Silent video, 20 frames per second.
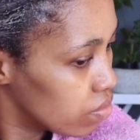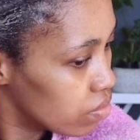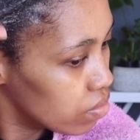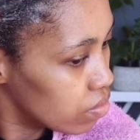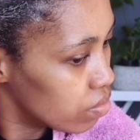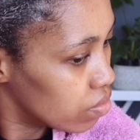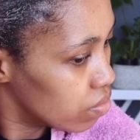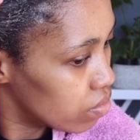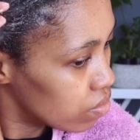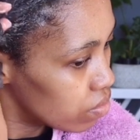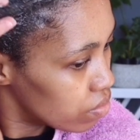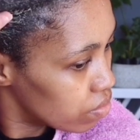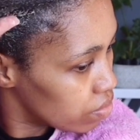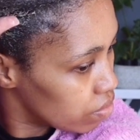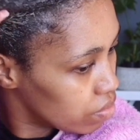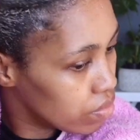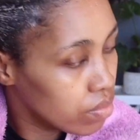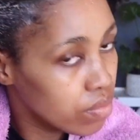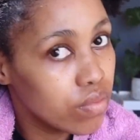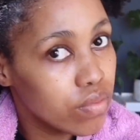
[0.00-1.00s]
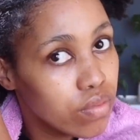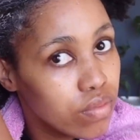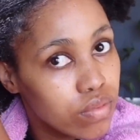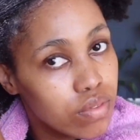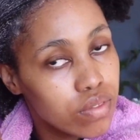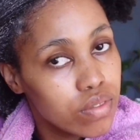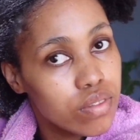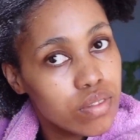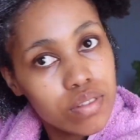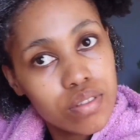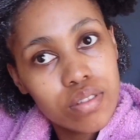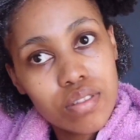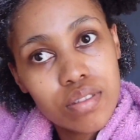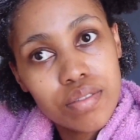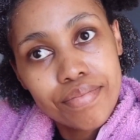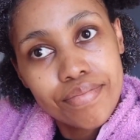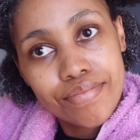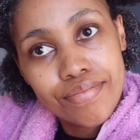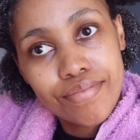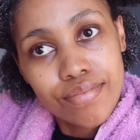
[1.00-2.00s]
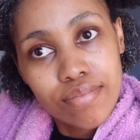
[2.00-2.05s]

And don't forget those ends.